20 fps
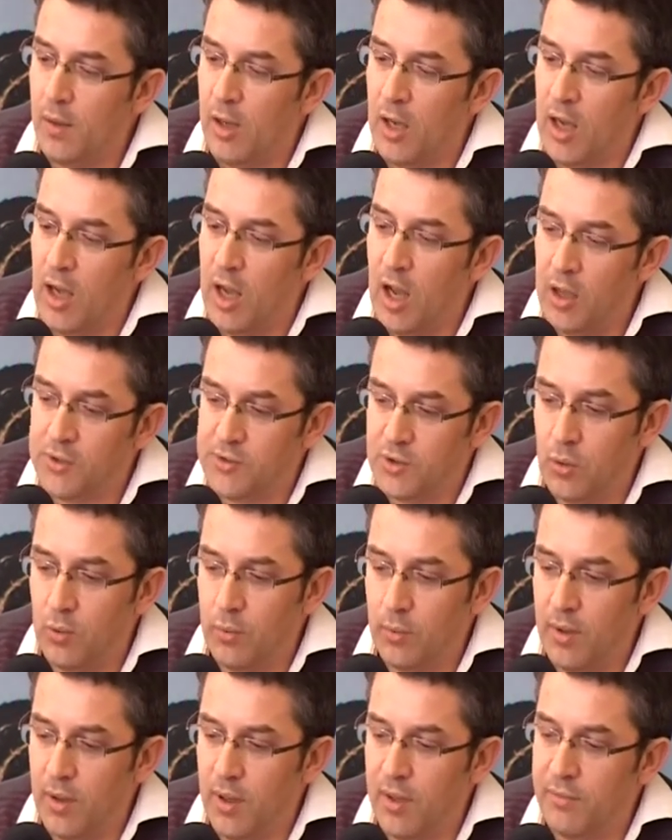
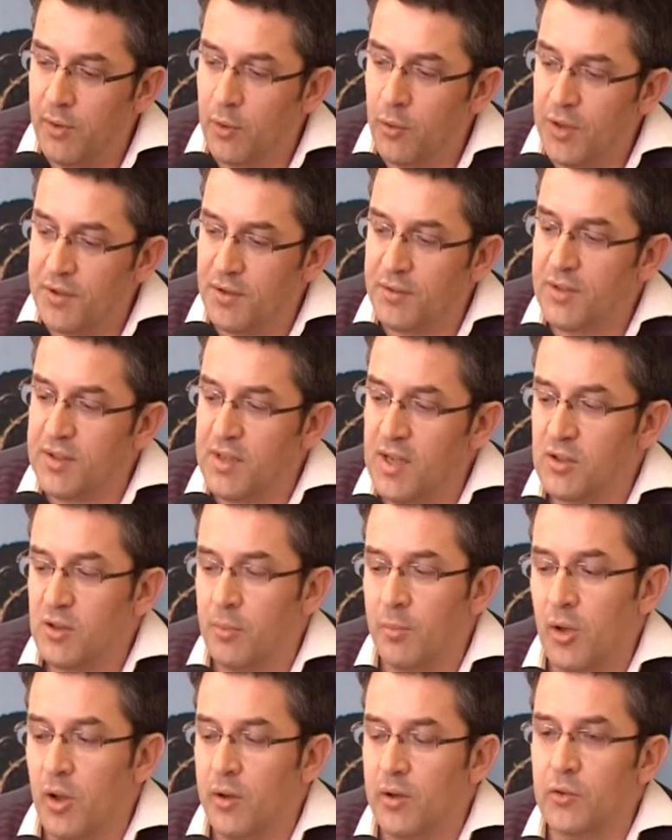Also, invigorating the sense
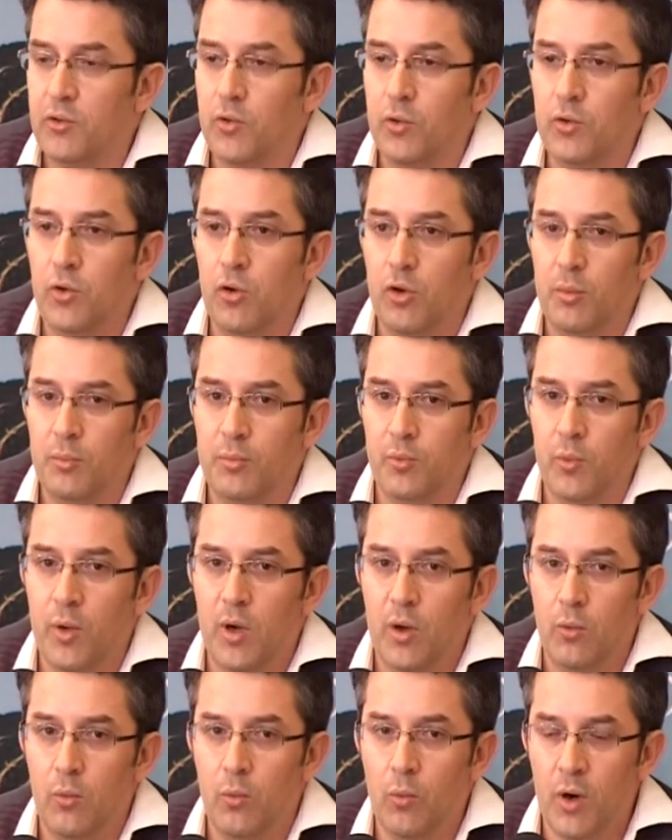of belonging to Europe.
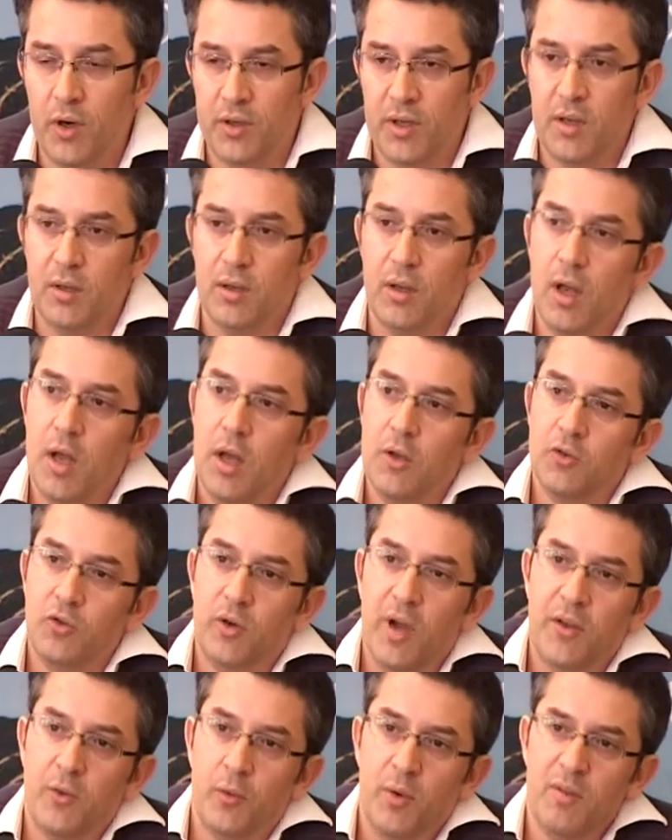We're working
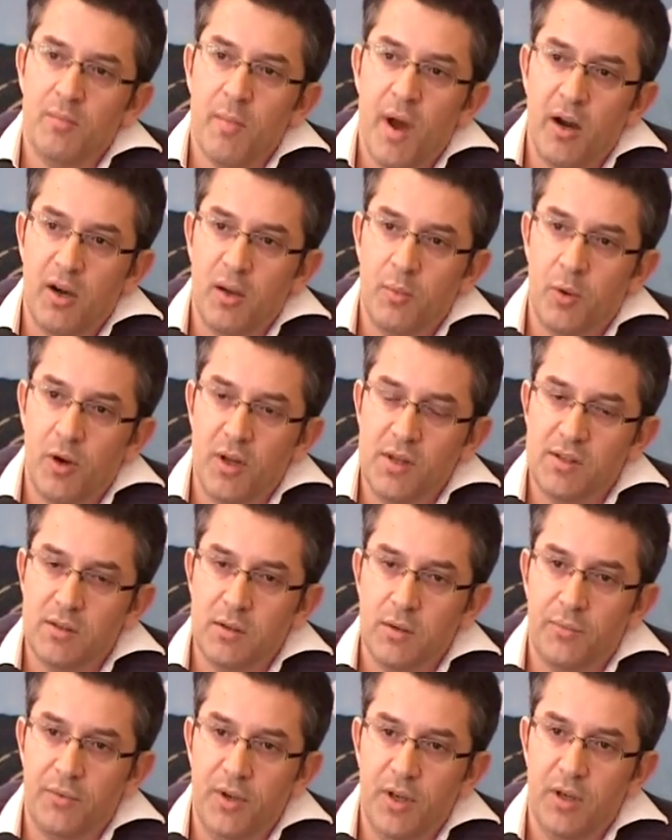together with Maribor in
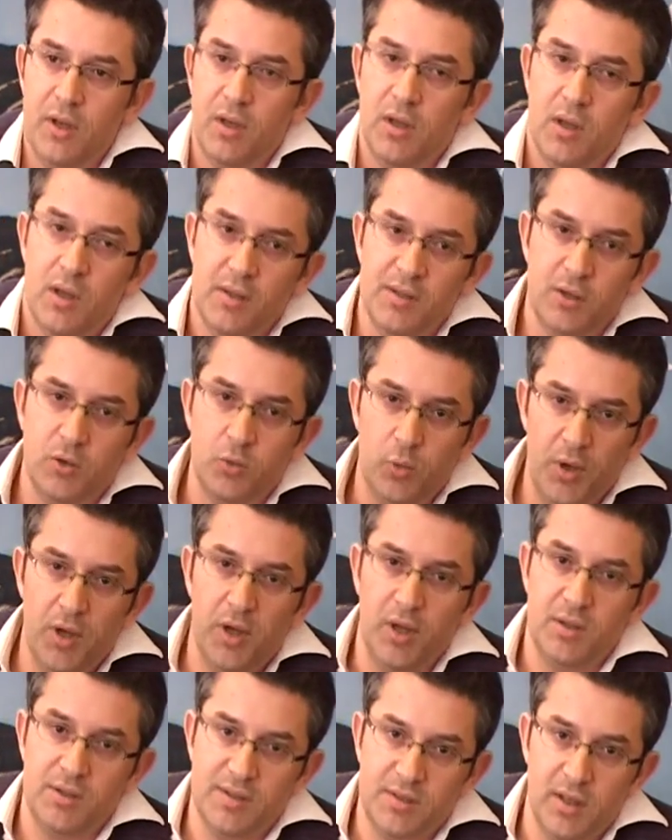Slovenia as a
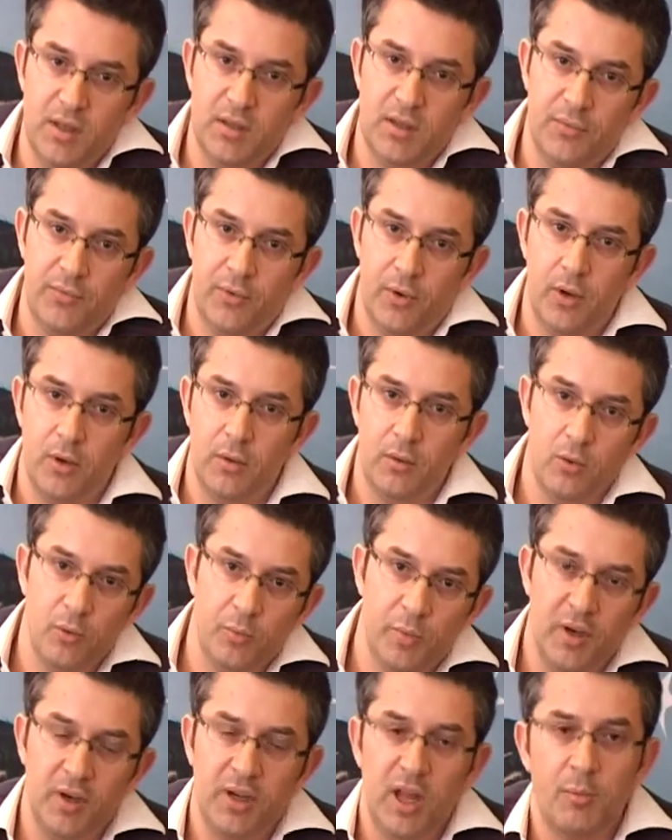twinning city for
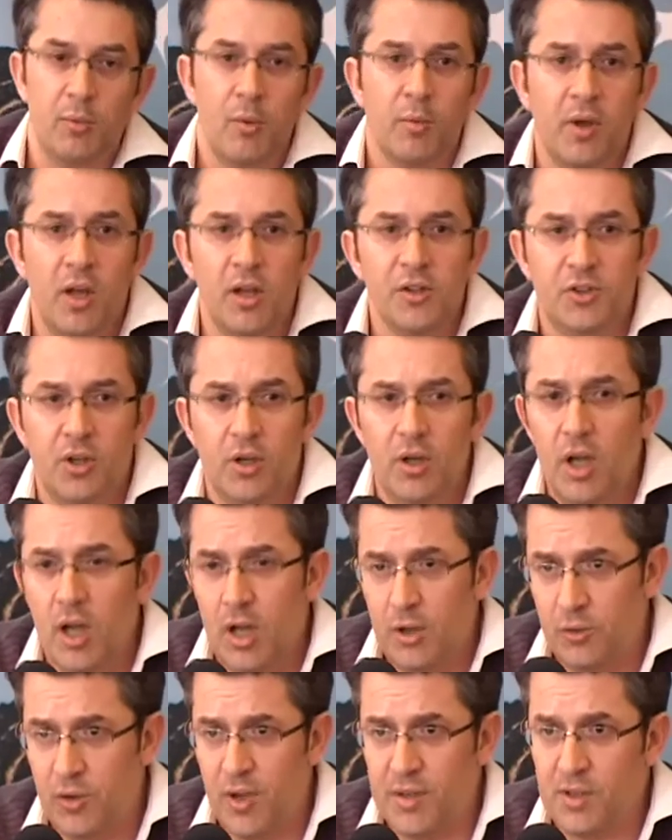European Capital of Culture
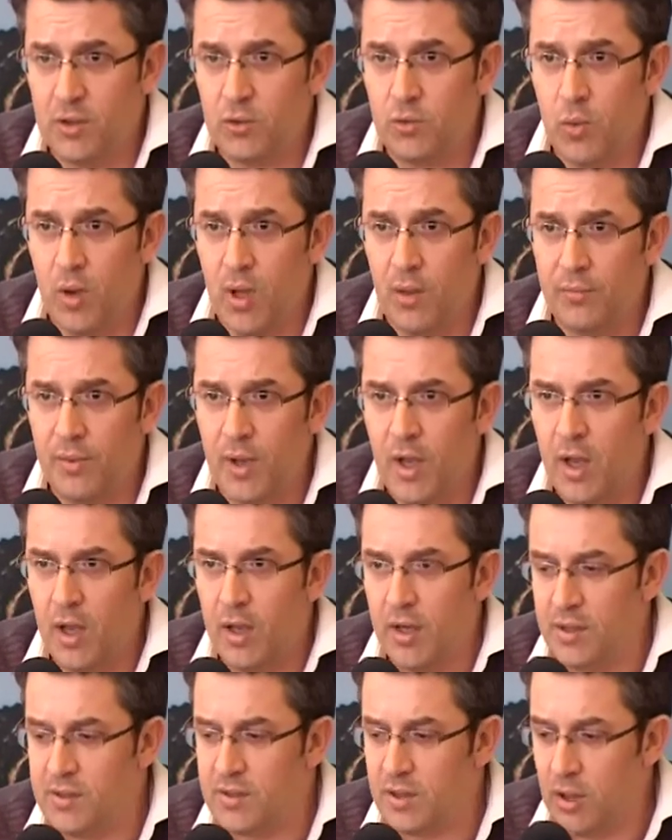2012.
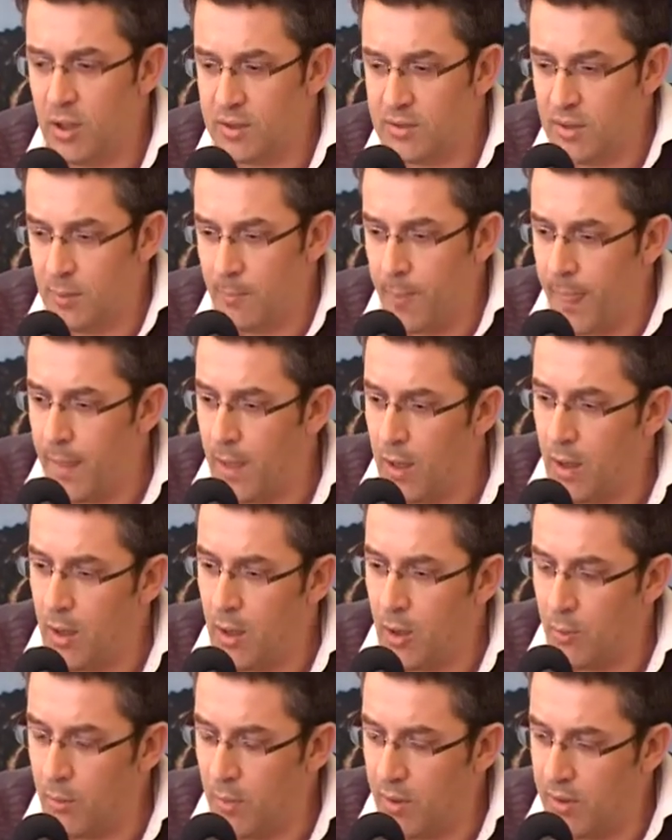
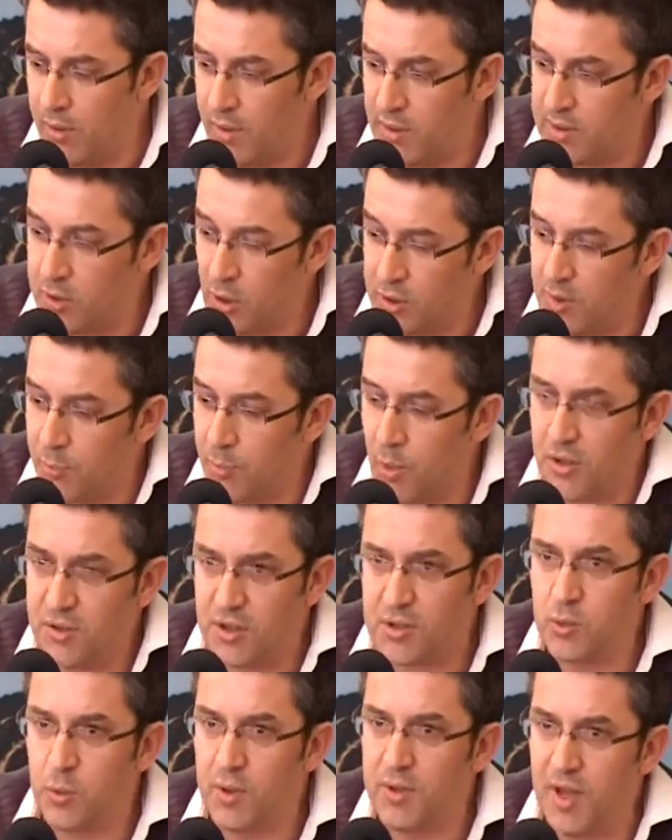There's lots of
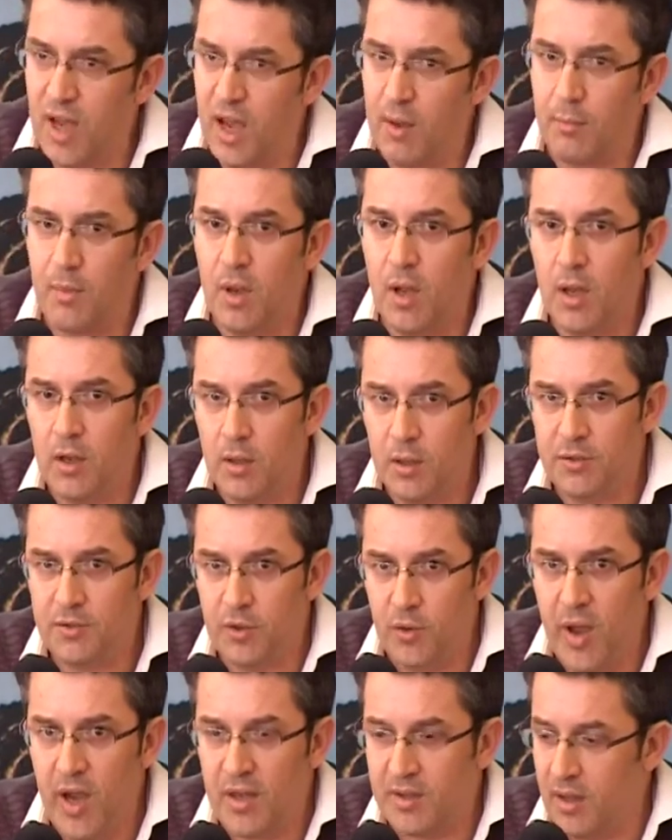projects with them
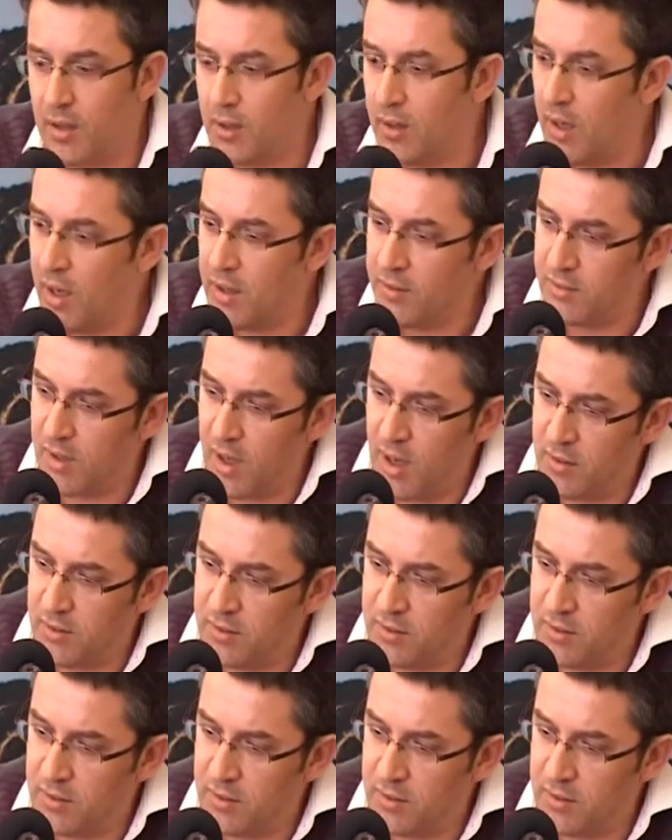interacting and